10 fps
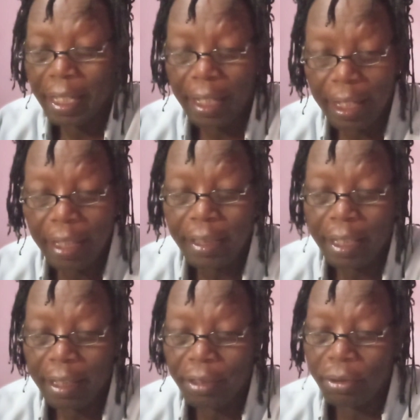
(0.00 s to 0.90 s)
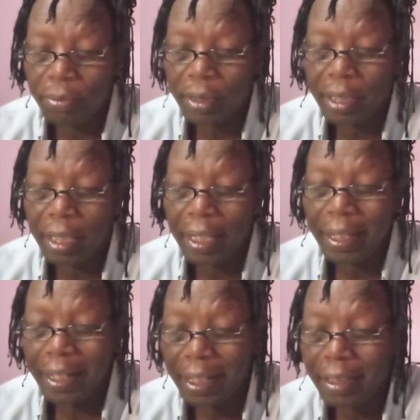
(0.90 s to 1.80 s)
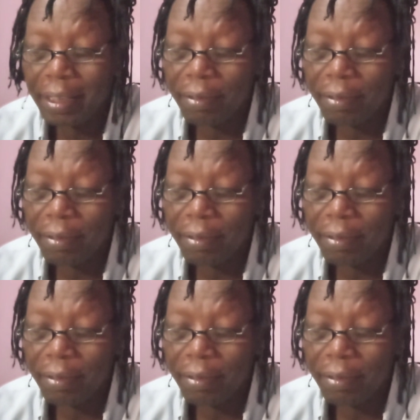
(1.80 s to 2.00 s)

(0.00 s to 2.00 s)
a larger atoms, the electric